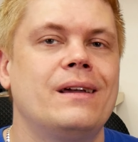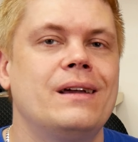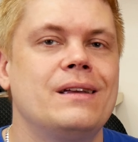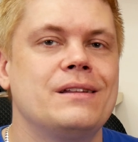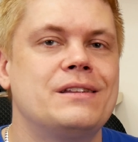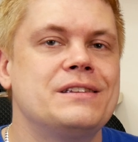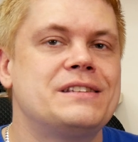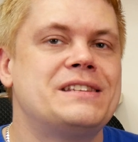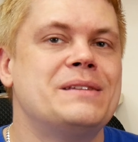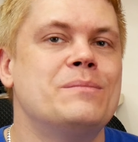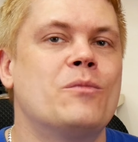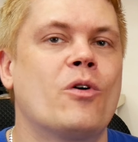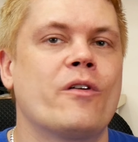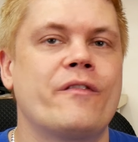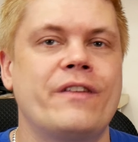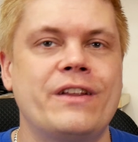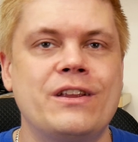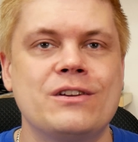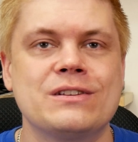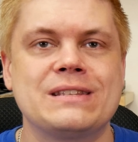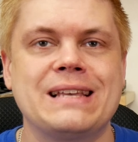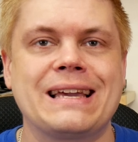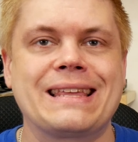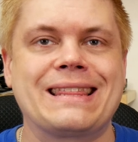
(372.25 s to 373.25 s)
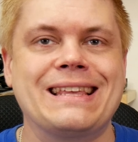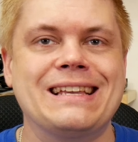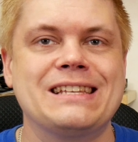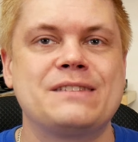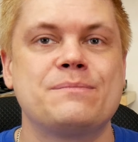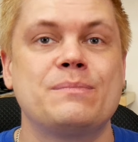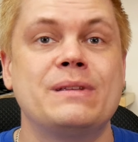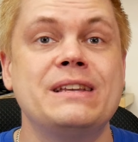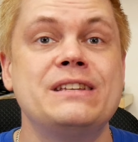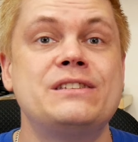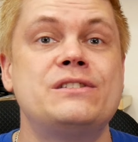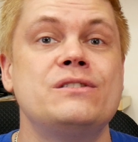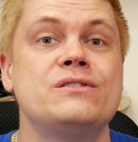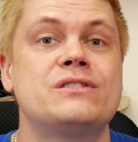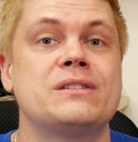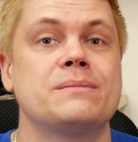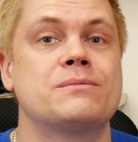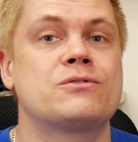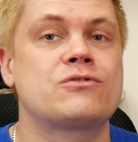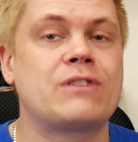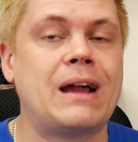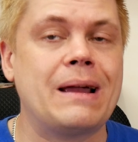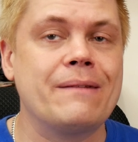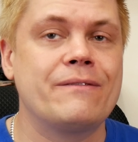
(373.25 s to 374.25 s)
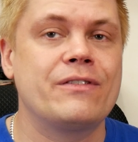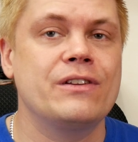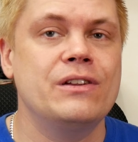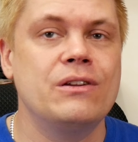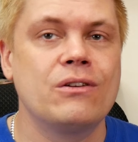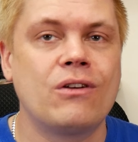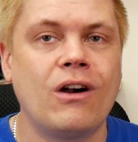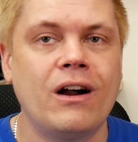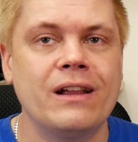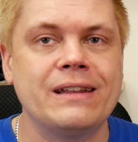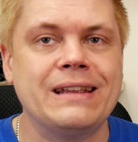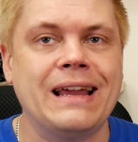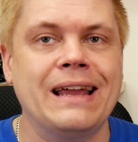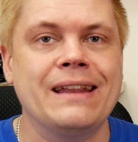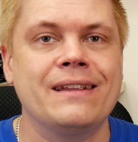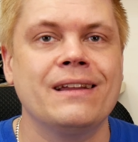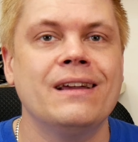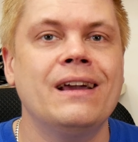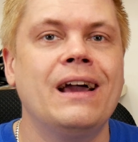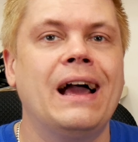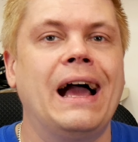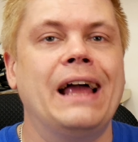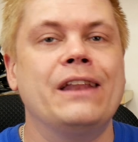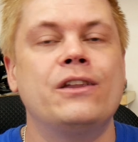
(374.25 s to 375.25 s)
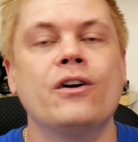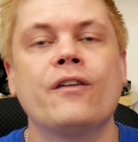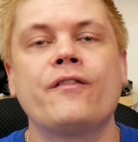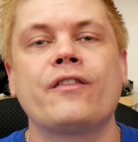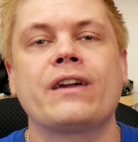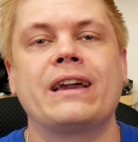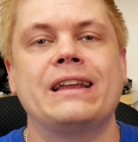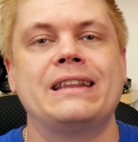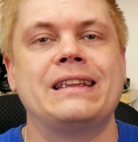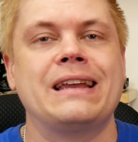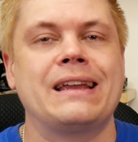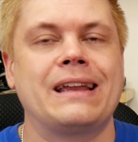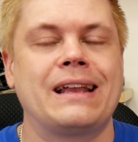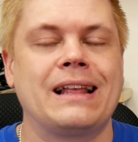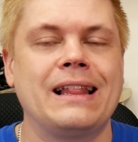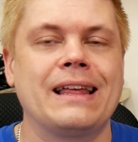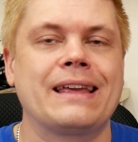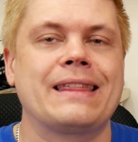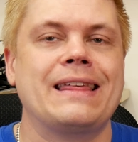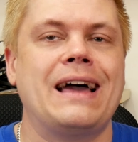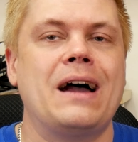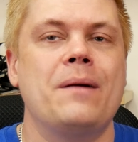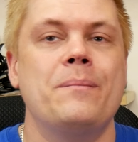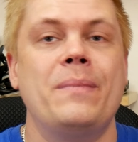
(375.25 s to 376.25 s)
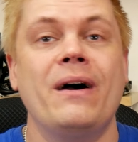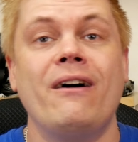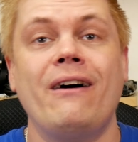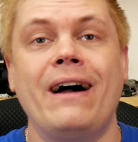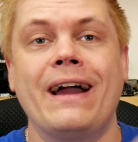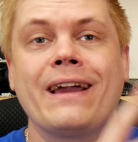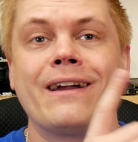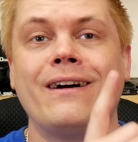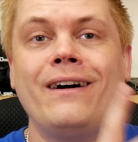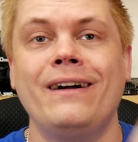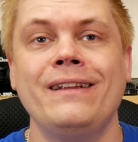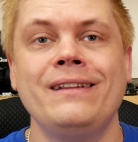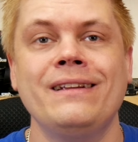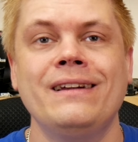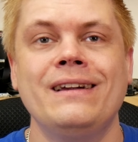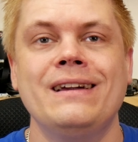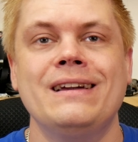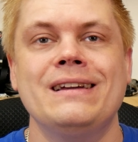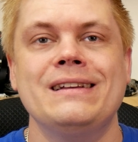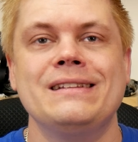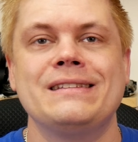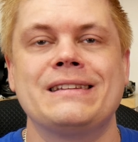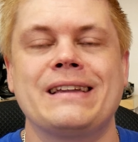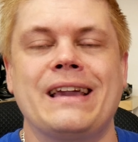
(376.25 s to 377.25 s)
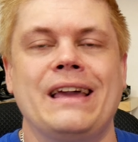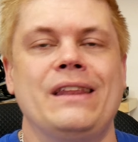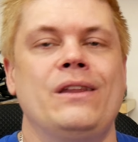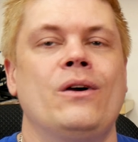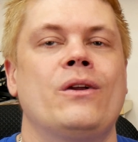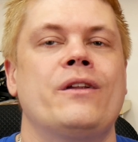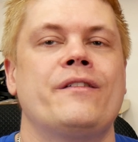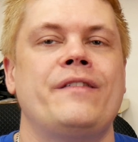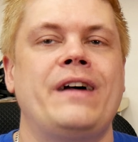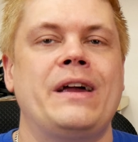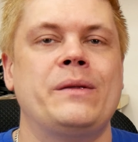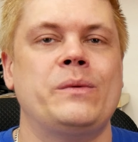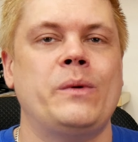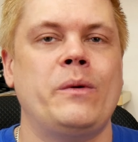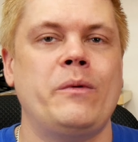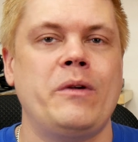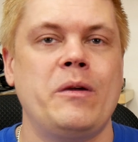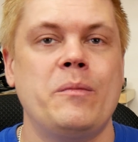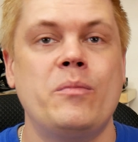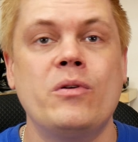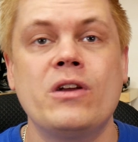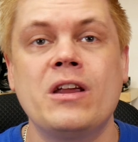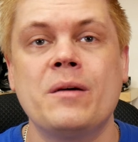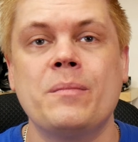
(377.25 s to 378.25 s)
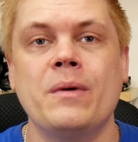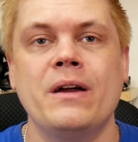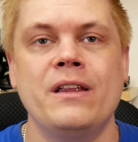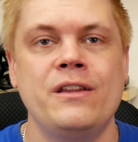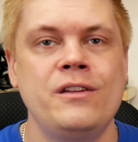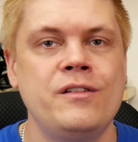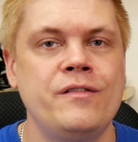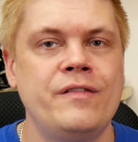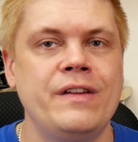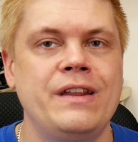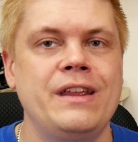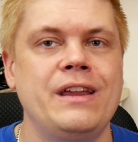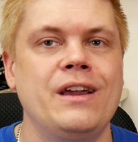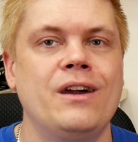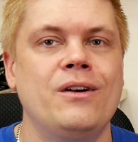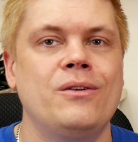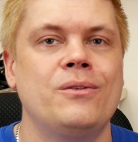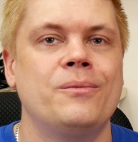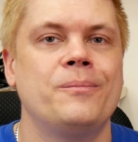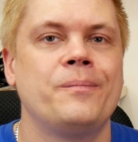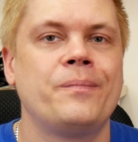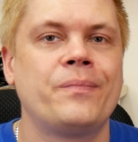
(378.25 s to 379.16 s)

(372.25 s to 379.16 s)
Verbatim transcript: To see more videos like this, please do subscribe for new content, and don't forget to click that bell icon to get notified when we put up a new video.